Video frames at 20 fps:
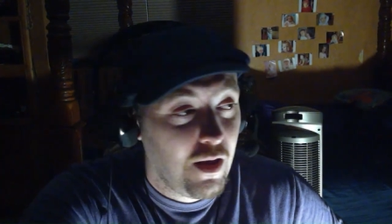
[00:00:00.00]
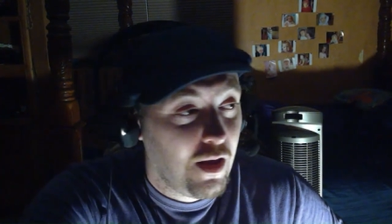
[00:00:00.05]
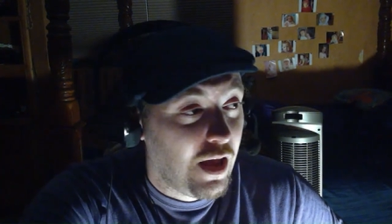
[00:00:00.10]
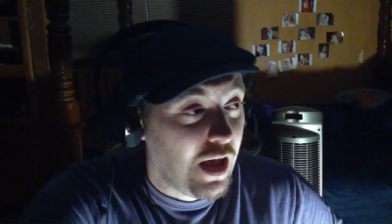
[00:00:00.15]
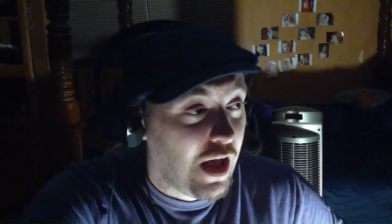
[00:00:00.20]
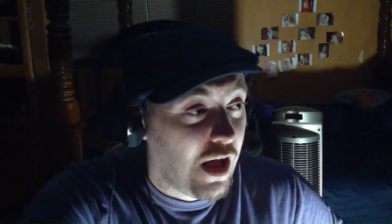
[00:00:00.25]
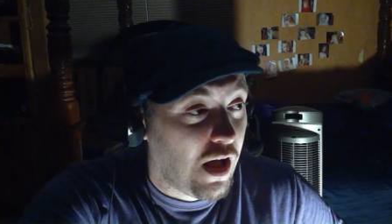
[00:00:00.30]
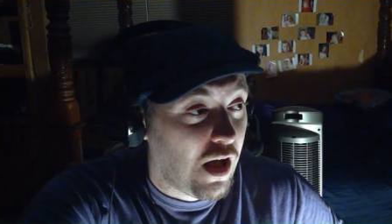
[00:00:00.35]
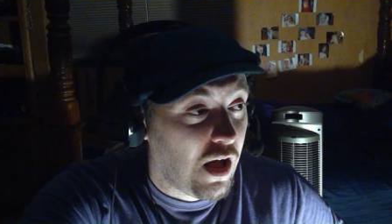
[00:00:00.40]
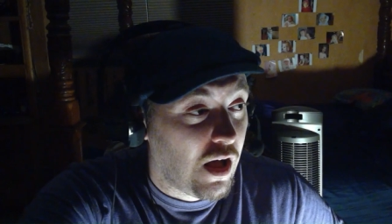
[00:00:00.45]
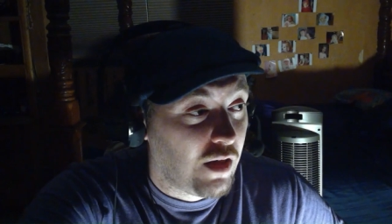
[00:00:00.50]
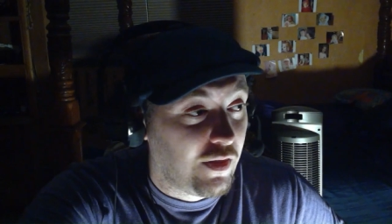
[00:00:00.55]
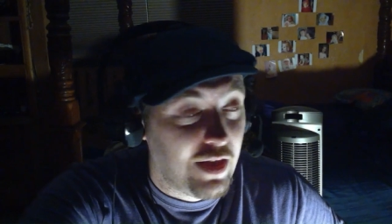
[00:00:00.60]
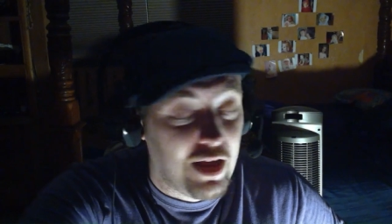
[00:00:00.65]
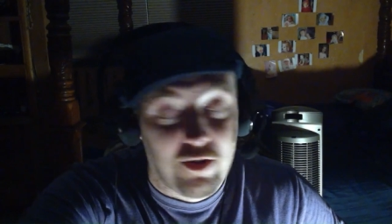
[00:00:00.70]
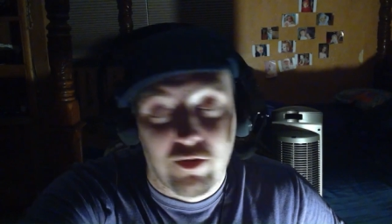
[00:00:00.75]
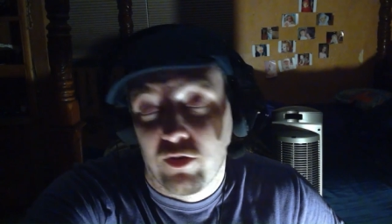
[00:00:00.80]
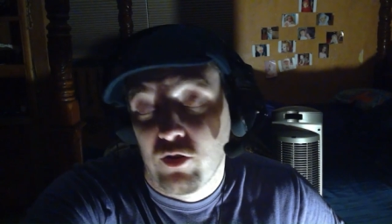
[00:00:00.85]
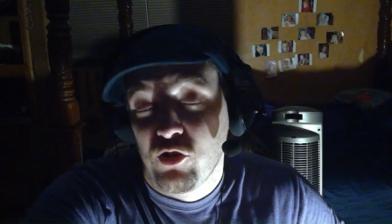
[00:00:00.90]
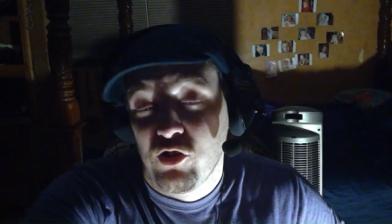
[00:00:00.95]

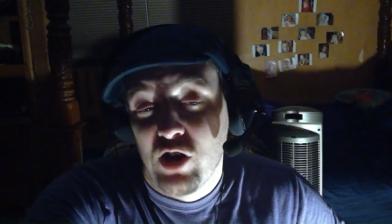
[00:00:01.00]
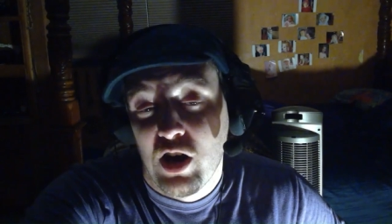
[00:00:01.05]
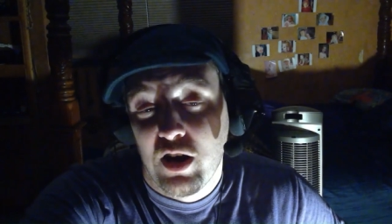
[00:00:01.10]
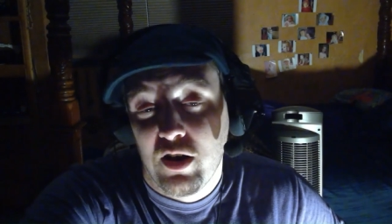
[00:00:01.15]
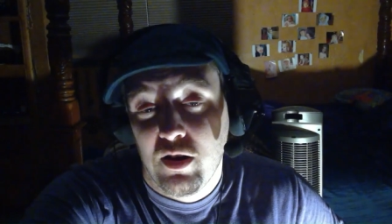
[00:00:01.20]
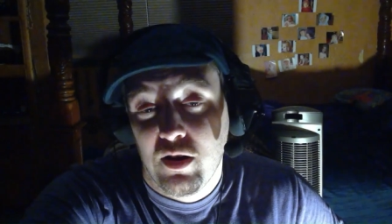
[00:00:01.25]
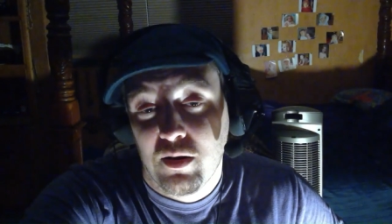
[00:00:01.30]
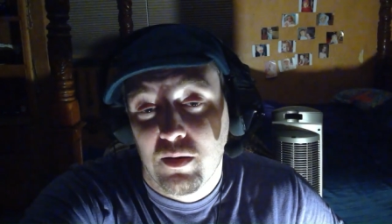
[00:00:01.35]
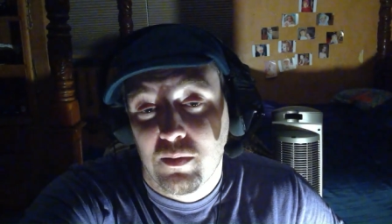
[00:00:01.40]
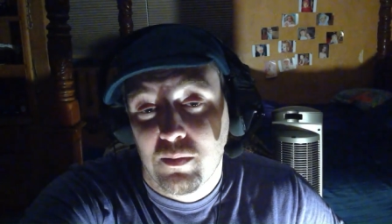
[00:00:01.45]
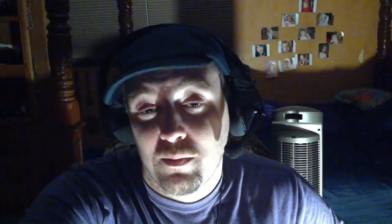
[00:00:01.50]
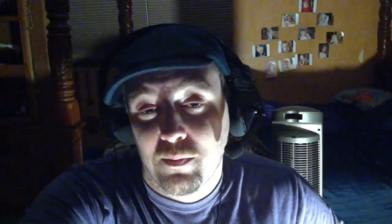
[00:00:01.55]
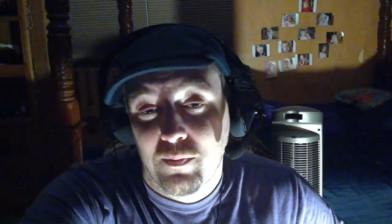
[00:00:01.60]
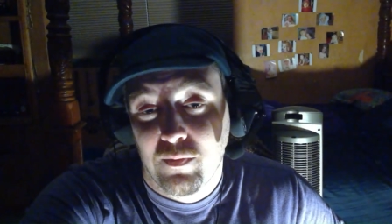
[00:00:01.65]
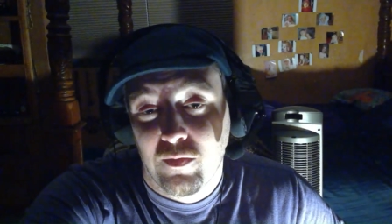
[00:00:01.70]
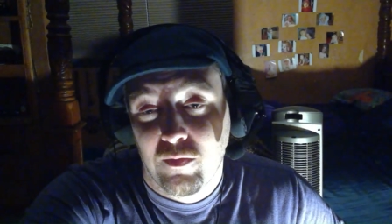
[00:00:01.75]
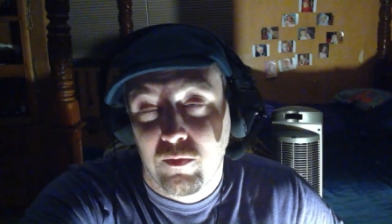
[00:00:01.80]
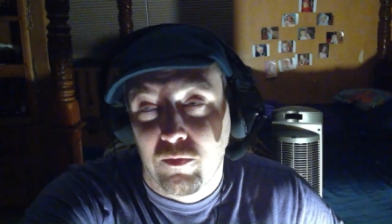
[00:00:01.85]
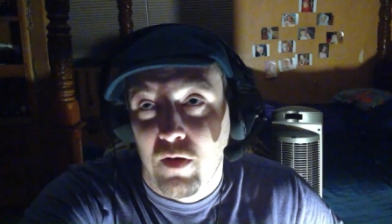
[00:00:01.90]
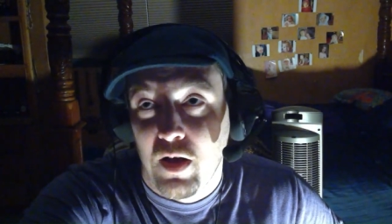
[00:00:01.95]
That's The Shining.
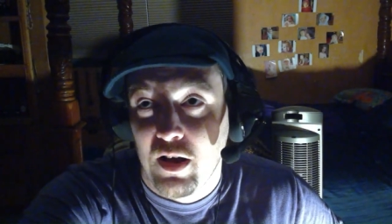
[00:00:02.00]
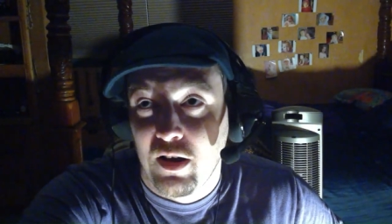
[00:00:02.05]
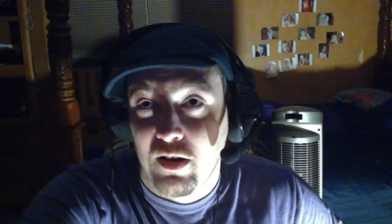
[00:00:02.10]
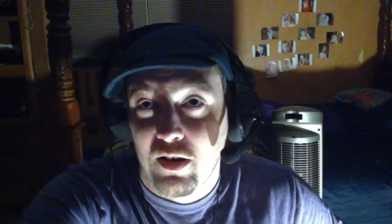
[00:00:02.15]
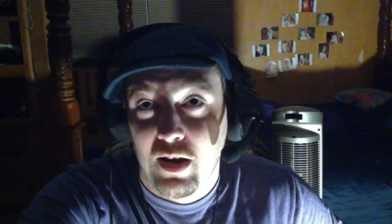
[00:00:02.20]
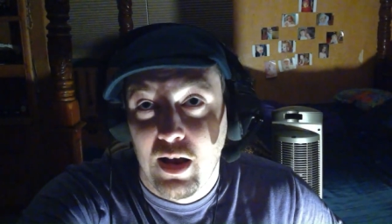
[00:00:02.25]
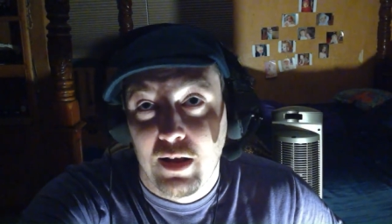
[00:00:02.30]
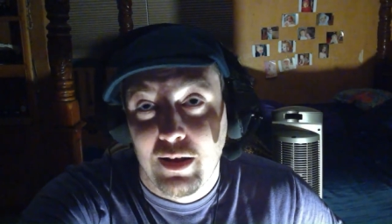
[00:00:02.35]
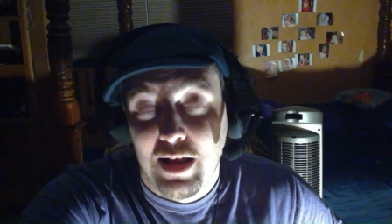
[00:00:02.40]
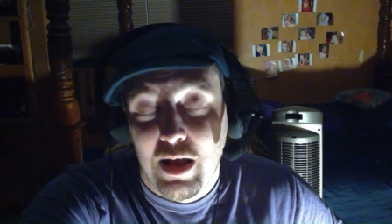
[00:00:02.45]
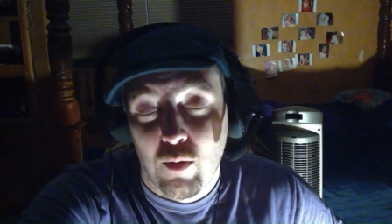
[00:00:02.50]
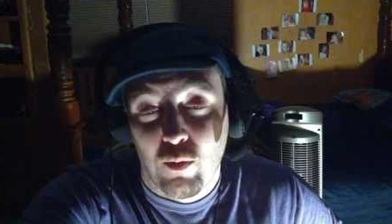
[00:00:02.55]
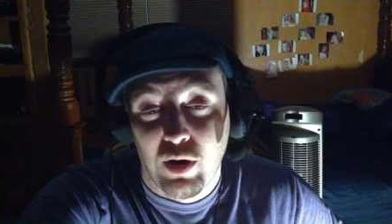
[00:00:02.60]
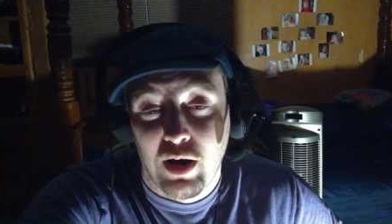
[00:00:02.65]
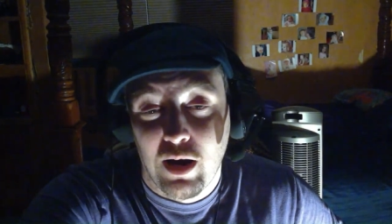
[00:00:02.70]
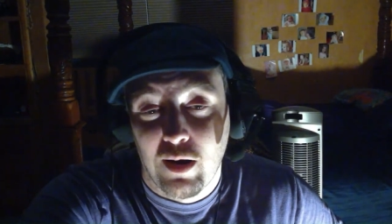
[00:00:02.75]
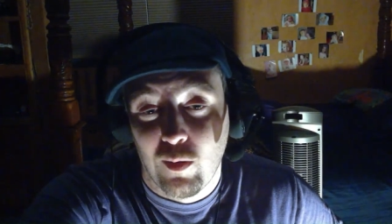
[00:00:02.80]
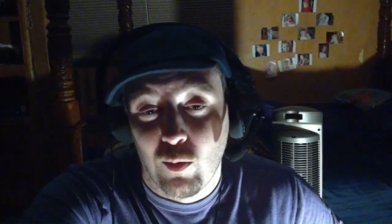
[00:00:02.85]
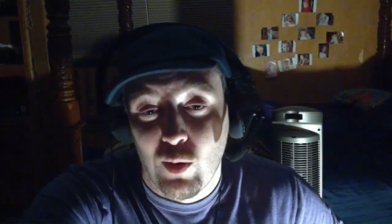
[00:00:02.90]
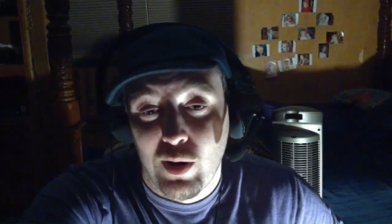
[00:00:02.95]
Finally got that one out
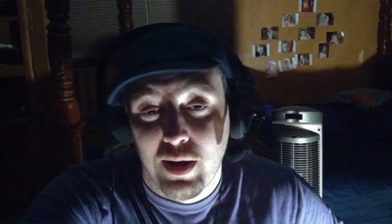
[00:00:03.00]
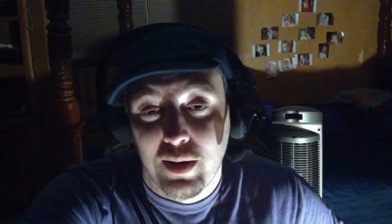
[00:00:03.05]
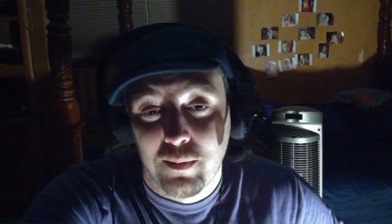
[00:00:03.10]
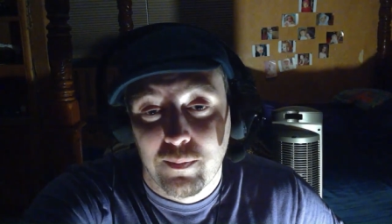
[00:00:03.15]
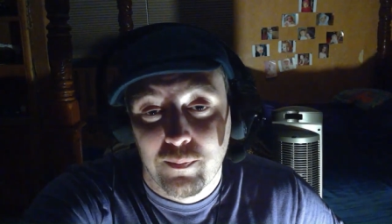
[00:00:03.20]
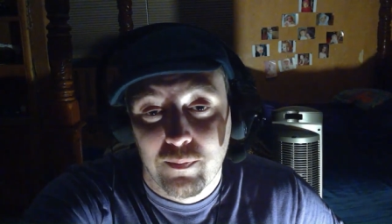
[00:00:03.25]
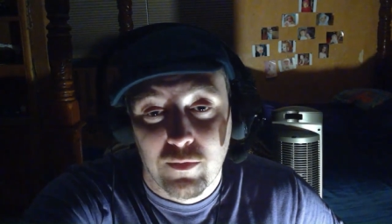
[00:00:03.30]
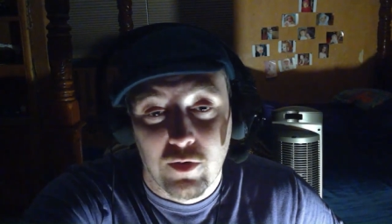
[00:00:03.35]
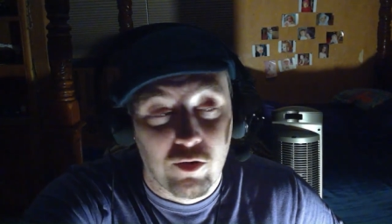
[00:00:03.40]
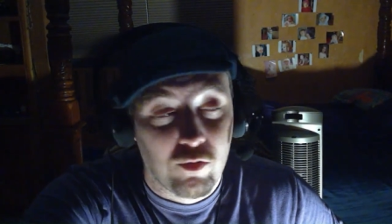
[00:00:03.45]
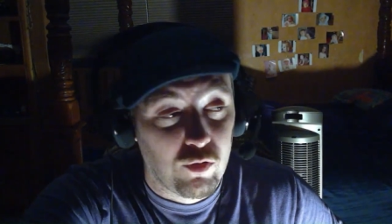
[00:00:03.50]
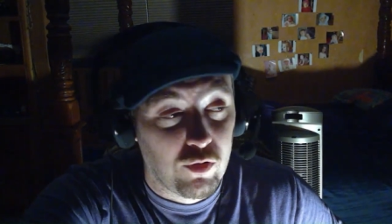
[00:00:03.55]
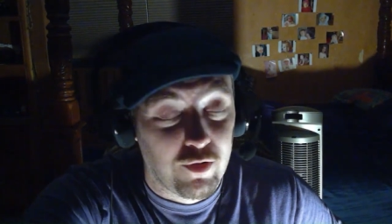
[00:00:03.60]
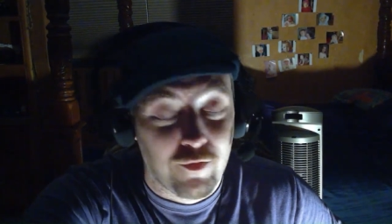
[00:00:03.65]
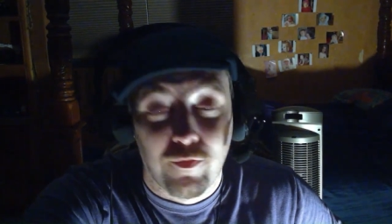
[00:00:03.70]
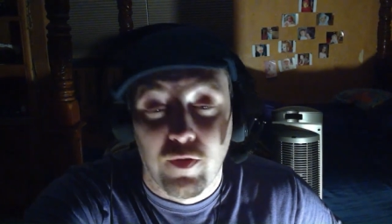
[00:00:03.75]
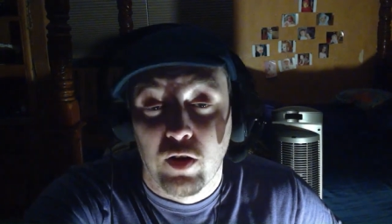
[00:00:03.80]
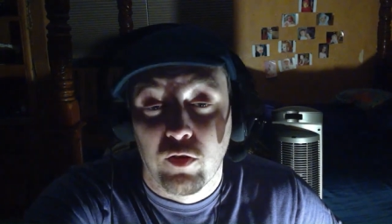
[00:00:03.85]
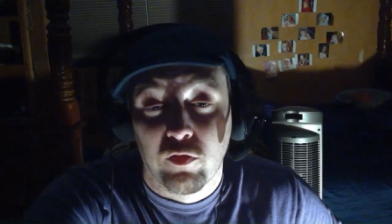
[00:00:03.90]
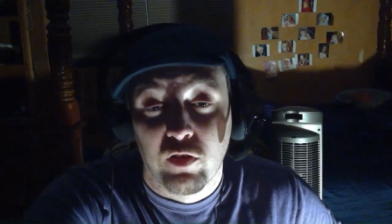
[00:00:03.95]
of the way. This was a
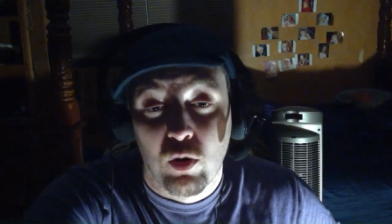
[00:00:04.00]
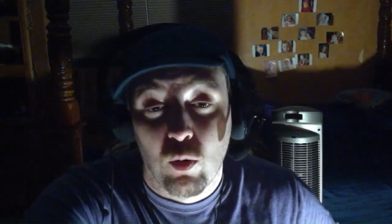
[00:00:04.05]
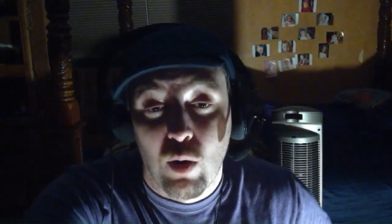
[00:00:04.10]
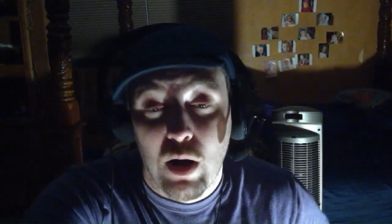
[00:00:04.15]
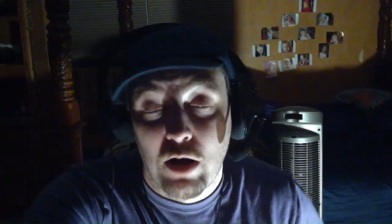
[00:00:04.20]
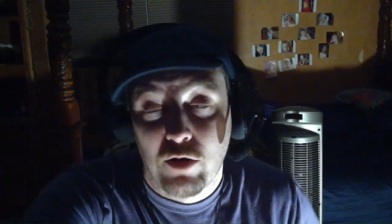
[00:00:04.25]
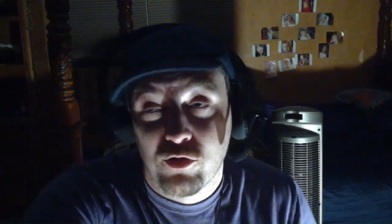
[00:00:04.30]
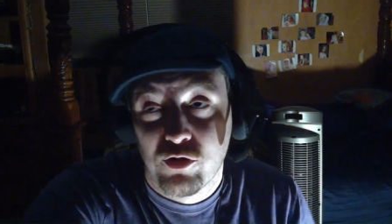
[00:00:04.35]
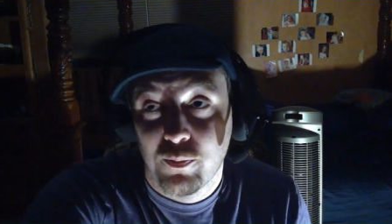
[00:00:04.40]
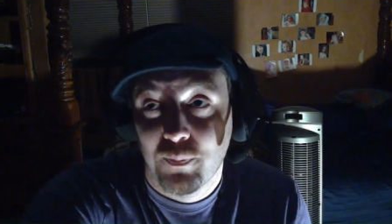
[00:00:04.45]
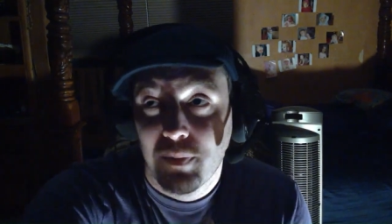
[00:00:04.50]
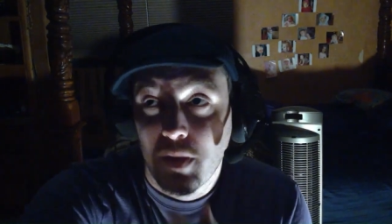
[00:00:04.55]
fun rewatch,